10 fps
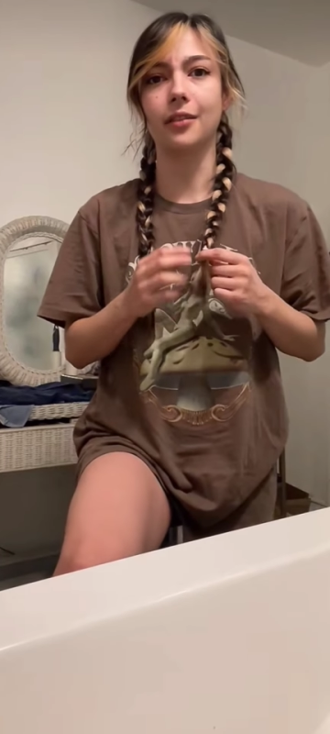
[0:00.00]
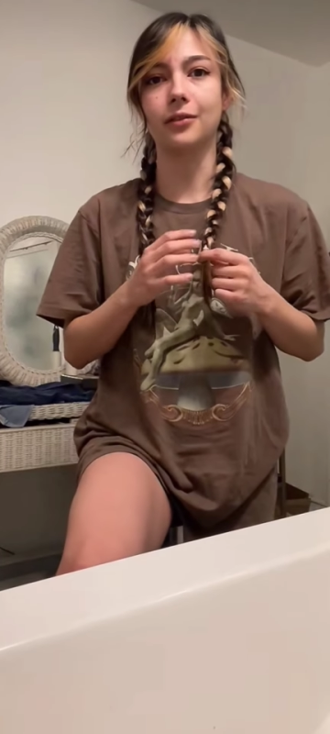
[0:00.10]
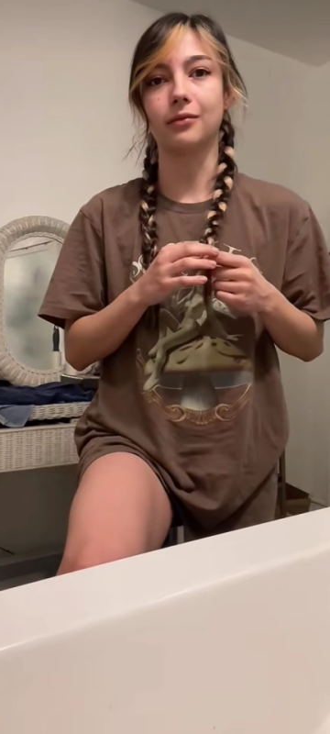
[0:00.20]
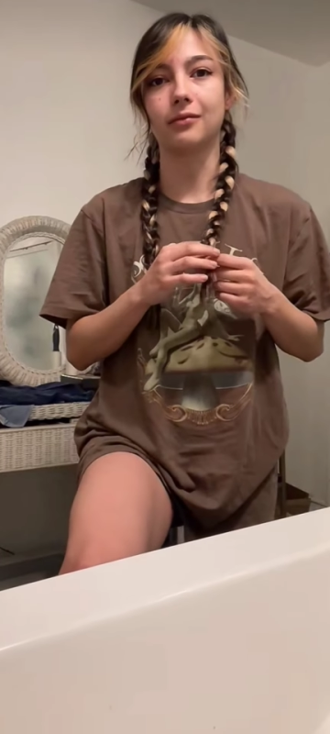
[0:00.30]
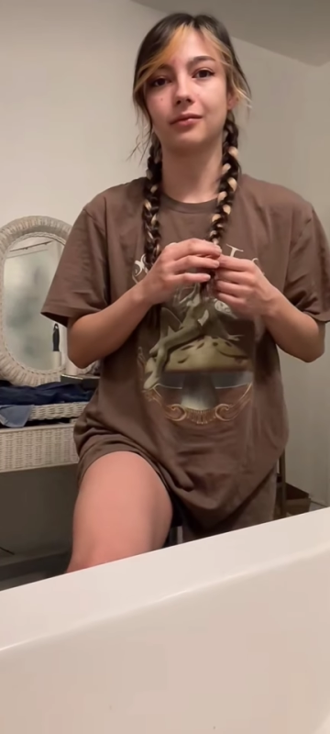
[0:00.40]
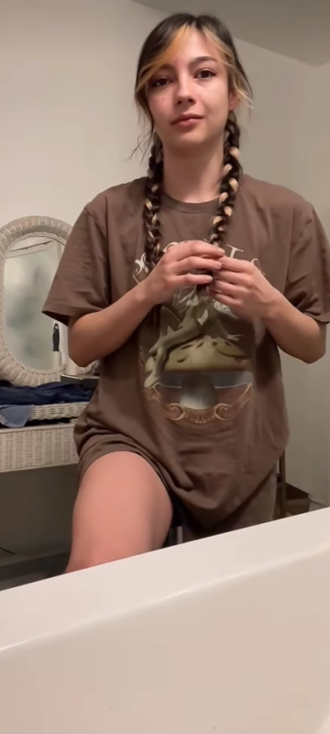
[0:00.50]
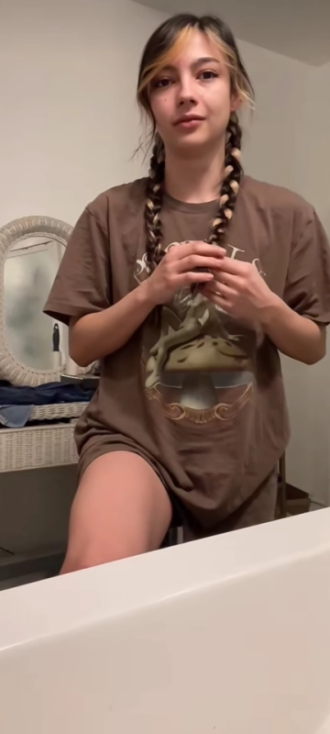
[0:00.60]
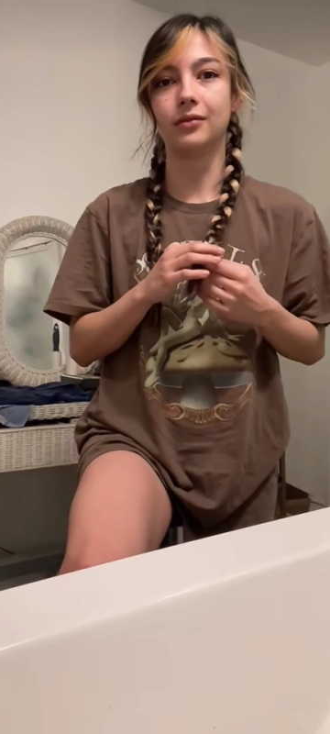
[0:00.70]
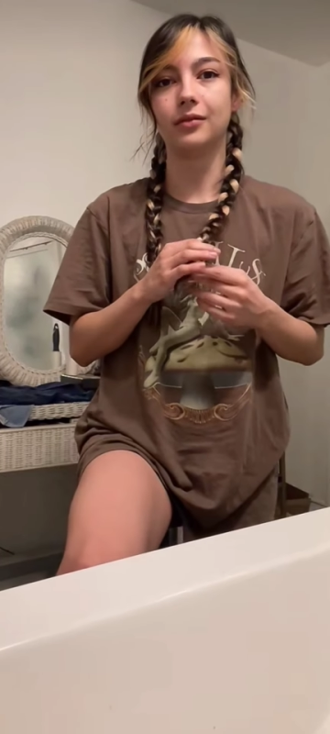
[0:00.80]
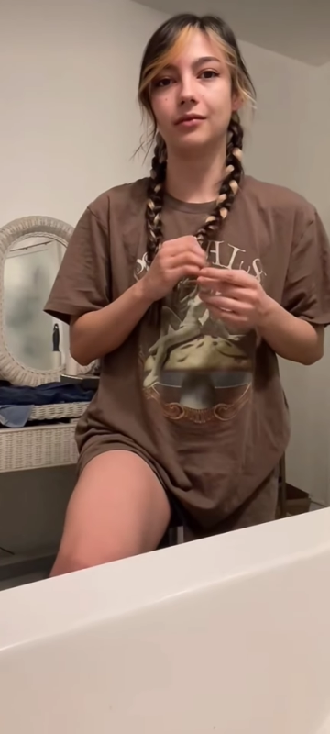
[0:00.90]
I love you.
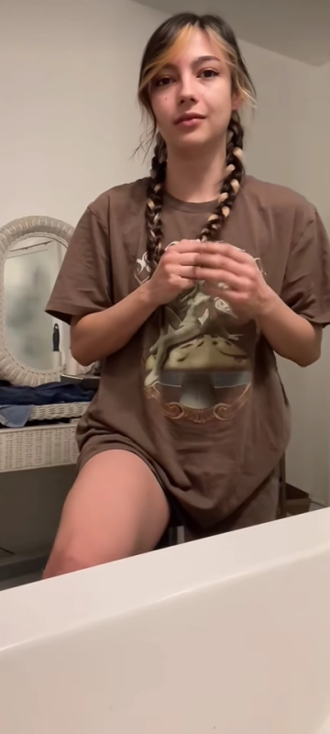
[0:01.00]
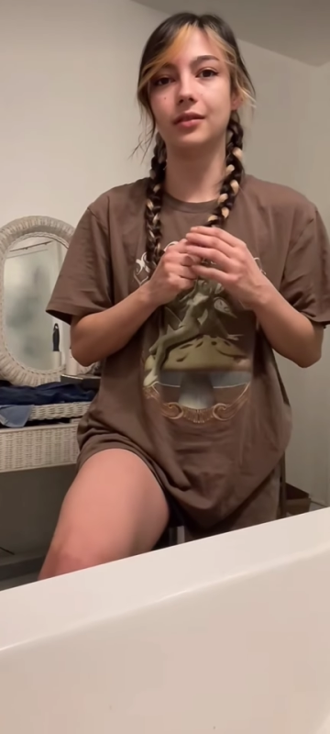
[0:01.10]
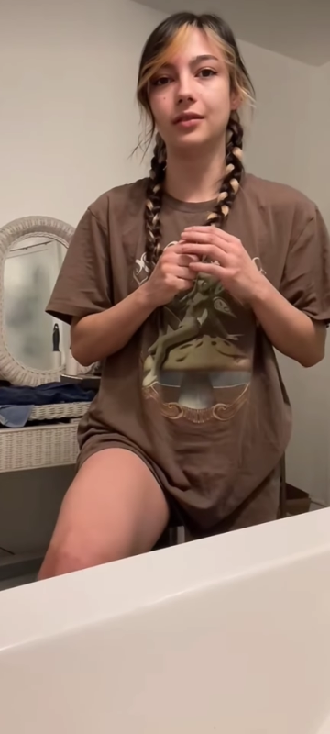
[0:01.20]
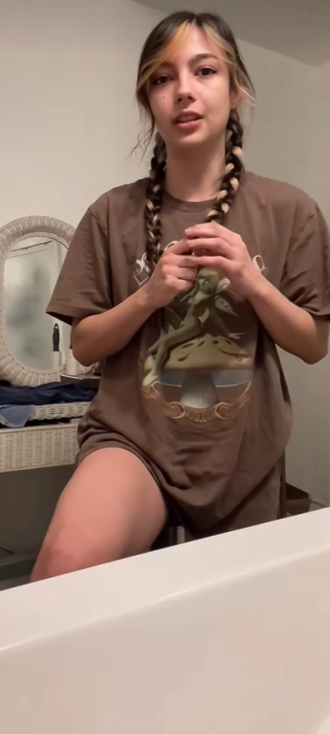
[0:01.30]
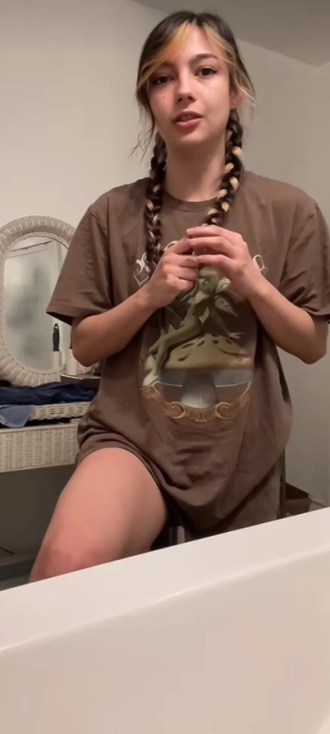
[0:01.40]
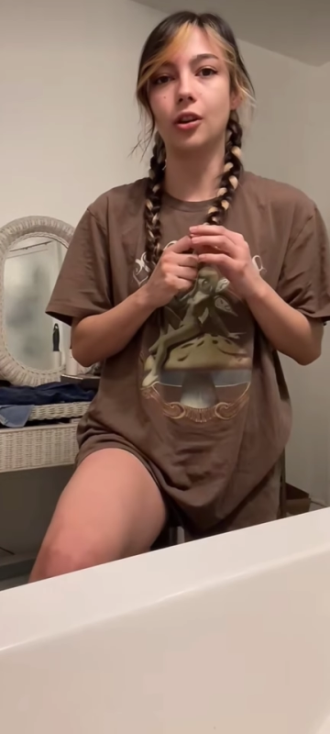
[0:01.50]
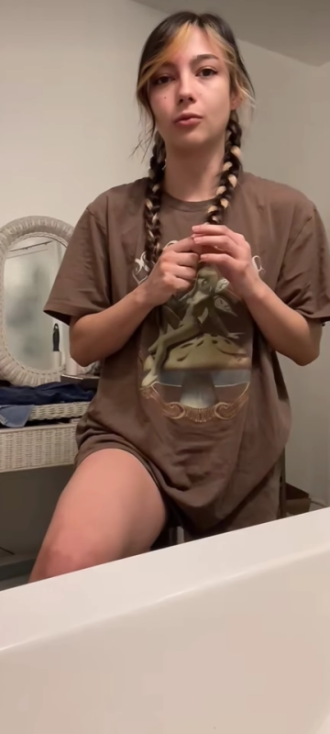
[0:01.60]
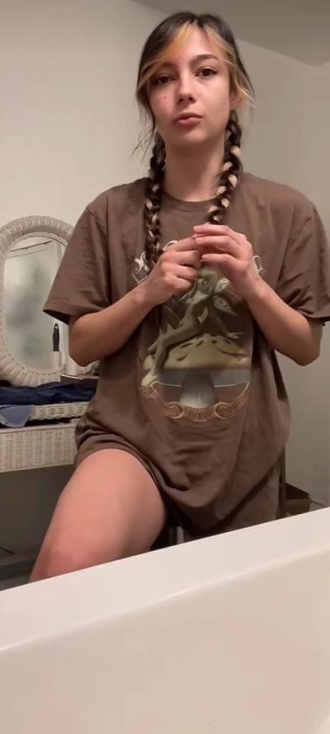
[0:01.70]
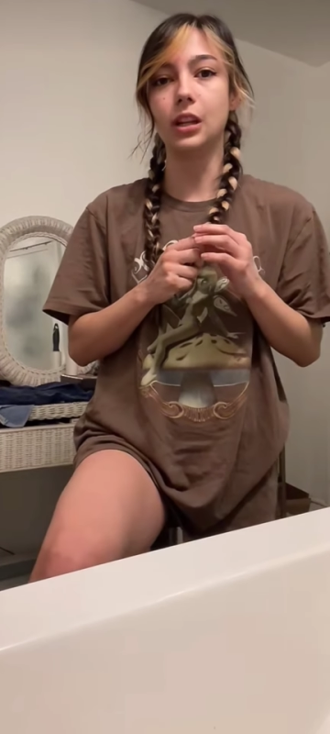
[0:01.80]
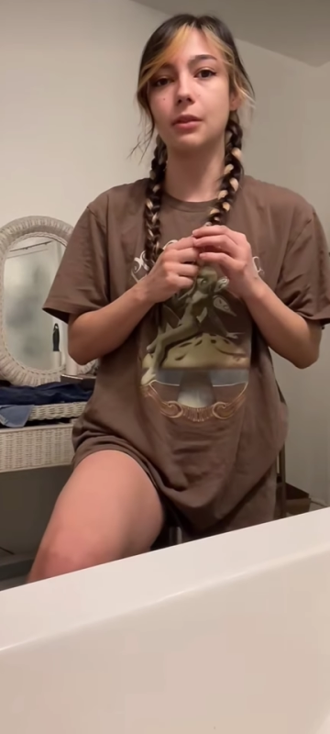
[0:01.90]

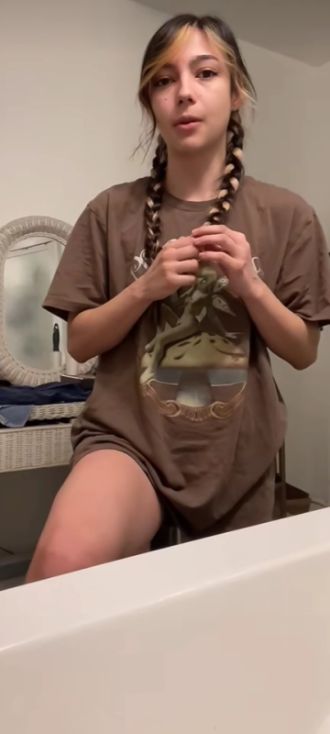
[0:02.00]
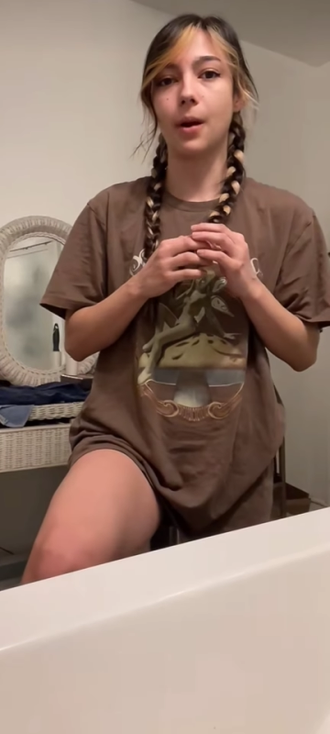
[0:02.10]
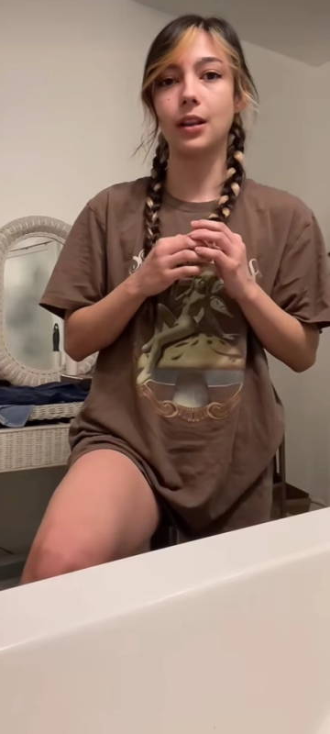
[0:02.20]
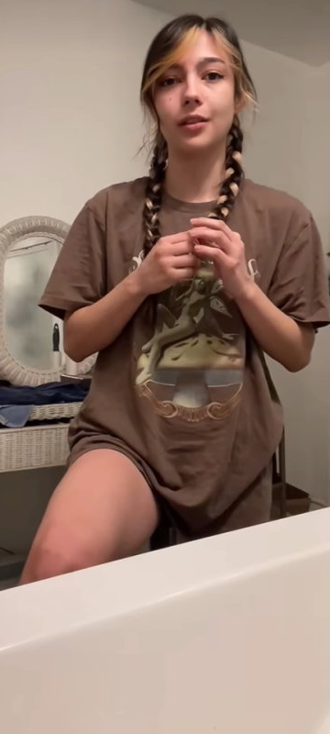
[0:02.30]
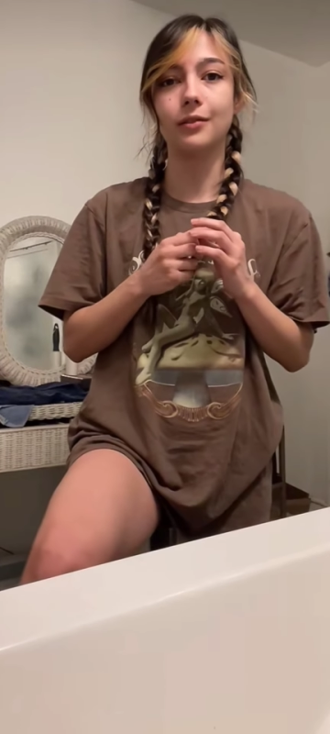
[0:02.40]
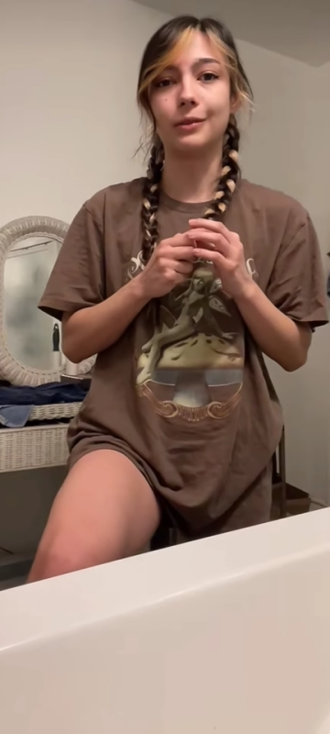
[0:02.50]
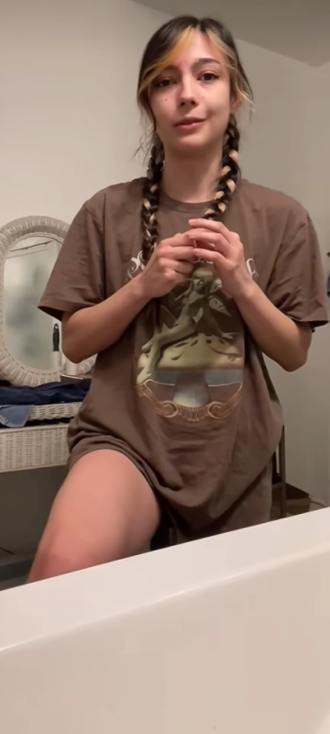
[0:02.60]
DJ Lero, I